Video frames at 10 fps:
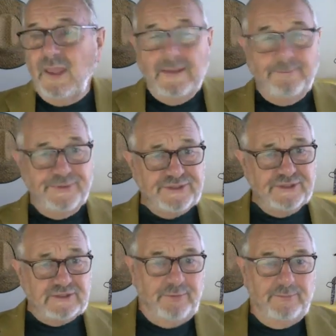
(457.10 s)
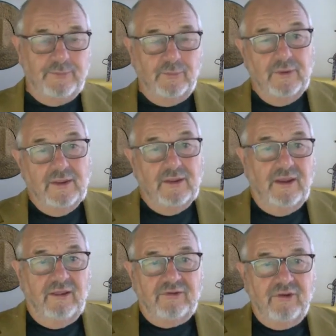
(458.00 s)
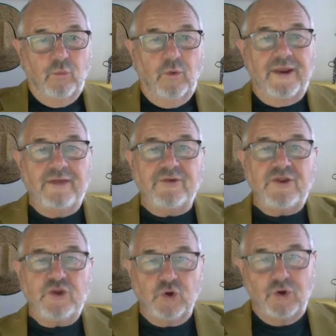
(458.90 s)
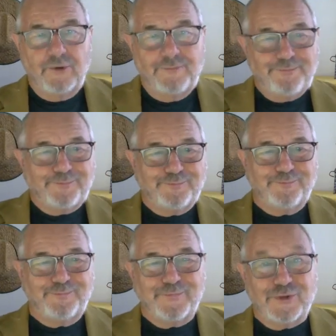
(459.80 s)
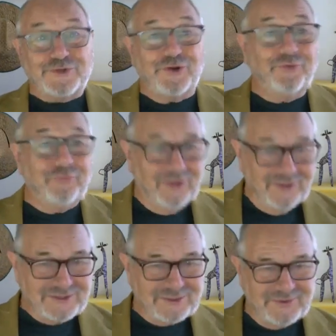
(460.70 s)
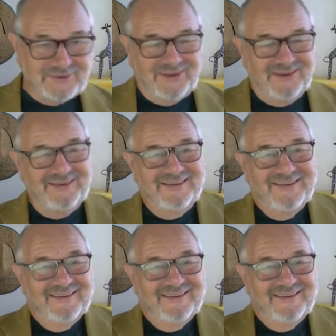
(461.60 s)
business people. And so whatever your genre, shall we say,